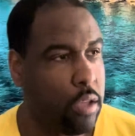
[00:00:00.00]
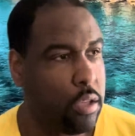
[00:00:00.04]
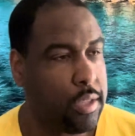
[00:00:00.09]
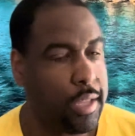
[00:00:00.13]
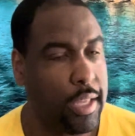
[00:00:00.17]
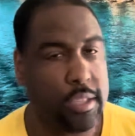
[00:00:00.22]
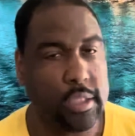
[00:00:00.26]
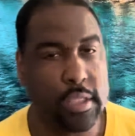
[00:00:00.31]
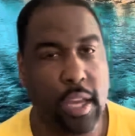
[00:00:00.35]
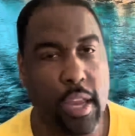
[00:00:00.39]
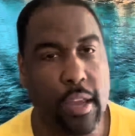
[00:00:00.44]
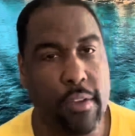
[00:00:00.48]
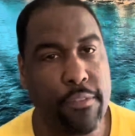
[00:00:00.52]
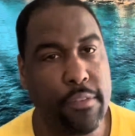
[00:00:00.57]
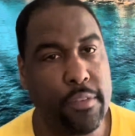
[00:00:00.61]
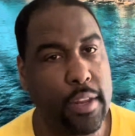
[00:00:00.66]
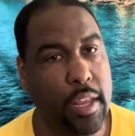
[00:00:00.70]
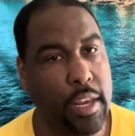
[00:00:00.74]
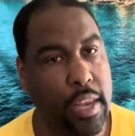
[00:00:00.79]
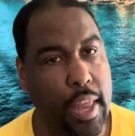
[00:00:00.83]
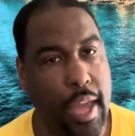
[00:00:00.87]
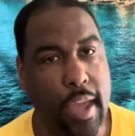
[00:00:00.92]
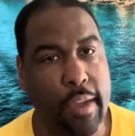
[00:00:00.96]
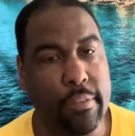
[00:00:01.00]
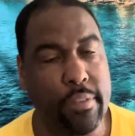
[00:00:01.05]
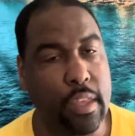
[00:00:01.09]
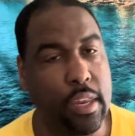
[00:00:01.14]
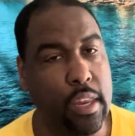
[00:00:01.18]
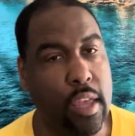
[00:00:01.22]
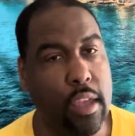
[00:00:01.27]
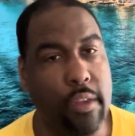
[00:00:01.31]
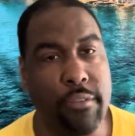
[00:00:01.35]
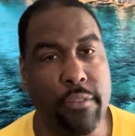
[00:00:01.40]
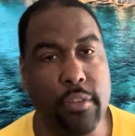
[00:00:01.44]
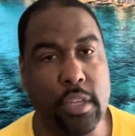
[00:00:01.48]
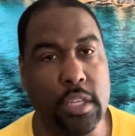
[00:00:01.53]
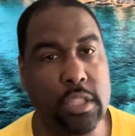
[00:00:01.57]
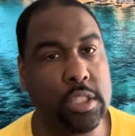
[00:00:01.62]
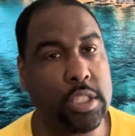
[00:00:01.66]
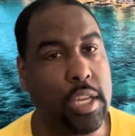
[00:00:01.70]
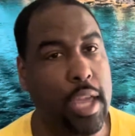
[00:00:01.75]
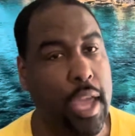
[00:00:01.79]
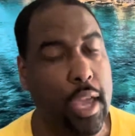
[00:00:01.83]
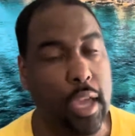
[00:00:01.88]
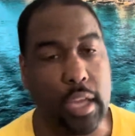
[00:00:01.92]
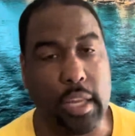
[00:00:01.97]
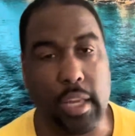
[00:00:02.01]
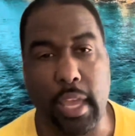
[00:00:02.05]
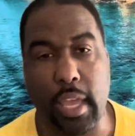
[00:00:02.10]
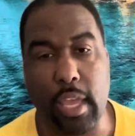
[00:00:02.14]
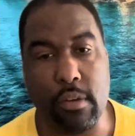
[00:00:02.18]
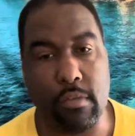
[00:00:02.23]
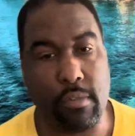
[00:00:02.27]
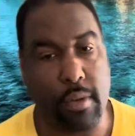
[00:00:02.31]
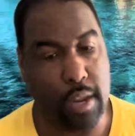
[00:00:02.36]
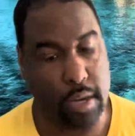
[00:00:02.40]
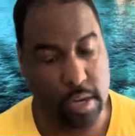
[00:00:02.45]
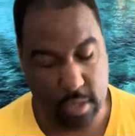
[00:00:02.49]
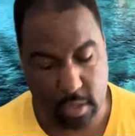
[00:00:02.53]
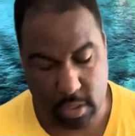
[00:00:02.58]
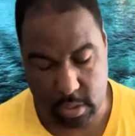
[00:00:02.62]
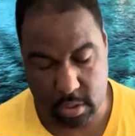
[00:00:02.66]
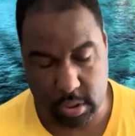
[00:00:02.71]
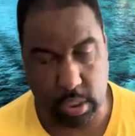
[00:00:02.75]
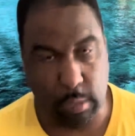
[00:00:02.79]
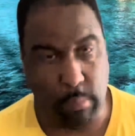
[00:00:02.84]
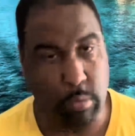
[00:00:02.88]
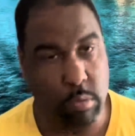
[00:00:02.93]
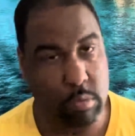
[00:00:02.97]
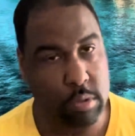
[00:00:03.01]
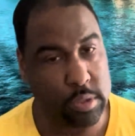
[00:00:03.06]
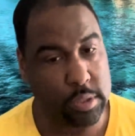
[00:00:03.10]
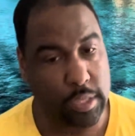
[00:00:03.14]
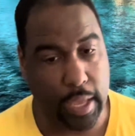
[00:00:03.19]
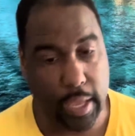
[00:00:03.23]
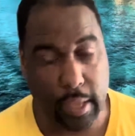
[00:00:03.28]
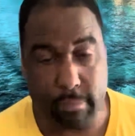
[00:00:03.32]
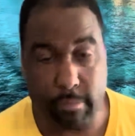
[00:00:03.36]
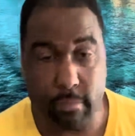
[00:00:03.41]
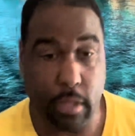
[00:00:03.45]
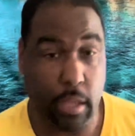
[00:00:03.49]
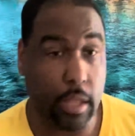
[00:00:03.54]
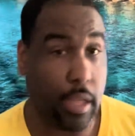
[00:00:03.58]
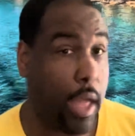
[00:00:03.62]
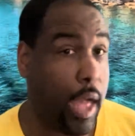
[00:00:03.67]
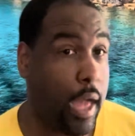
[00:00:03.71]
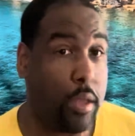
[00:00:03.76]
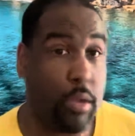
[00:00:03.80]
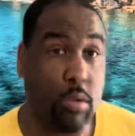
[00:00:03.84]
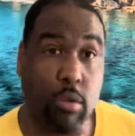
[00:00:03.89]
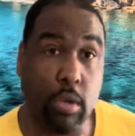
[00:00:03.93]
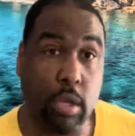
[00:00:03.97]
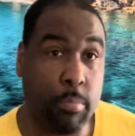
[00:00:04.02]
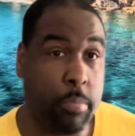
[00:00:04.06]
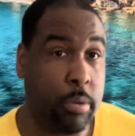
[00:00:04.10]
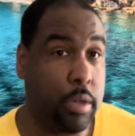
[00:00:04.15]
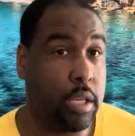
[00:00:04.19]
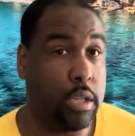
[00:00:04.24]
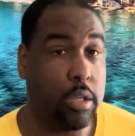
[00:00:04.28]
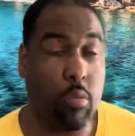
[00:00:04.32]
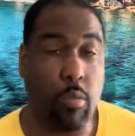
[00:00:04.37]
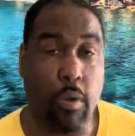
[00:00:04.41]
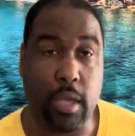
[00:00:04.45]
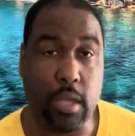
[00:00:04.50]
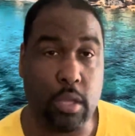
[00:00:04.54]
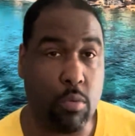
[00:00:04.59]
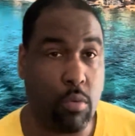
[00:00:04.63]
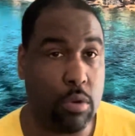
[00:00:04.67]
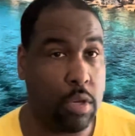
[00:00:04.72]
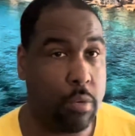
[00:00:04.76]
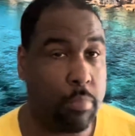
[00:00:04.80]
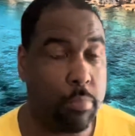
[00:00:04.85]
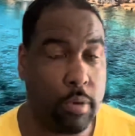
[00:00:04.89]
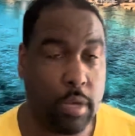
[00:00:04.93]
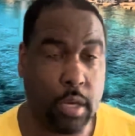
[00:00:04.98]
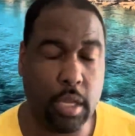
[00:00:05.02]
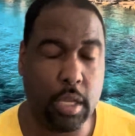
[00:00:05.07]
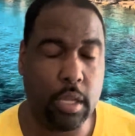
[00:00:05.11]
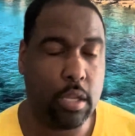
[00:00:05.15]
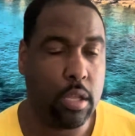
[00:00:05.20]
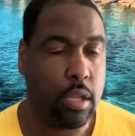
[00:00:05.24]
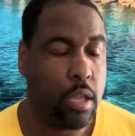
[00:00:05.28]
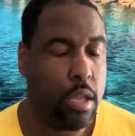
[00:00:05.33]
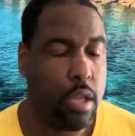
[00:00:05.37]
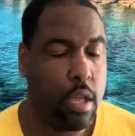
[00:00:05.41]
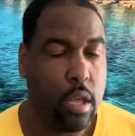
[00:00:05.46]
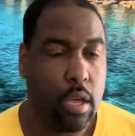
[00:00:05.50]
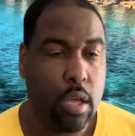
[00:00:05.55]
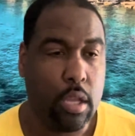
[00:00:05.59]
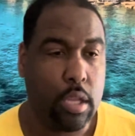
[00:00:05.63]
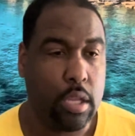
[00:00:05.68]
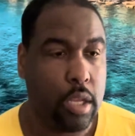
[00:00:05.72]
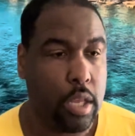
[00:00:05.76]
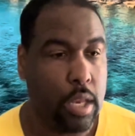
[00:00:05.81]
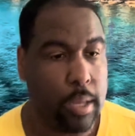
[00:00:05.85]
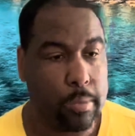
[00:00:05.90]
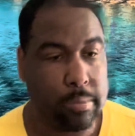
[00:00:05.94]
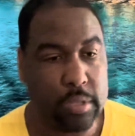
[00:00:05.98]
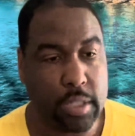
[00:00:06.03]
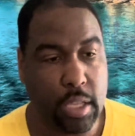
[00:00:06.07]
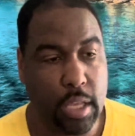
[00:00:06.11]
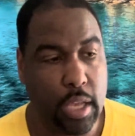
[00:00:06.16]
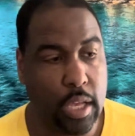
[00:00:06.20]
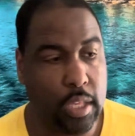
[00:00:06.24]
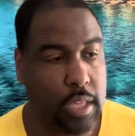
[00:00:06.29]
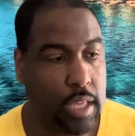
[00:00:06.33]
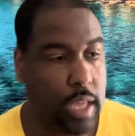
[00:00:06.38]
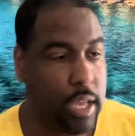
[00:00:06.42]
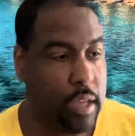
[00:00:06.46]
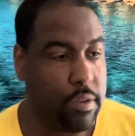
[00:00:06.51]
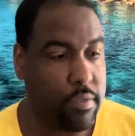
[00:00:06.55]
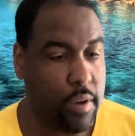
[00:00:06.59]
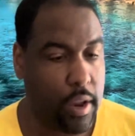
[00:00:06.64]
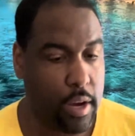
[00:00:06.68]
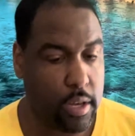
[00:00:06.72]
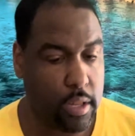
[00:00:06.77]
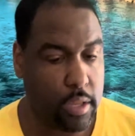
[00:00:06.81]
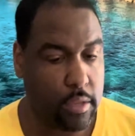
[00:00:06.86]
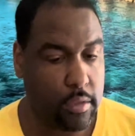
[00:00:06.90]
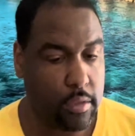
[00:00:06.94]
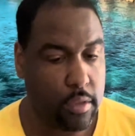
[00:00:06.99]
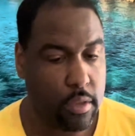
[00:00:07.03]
They scared for their life. They there for the check and they ain't ready. Simple as that. You could put it the way you want to put it. You know what I'm saying? They ain't ready.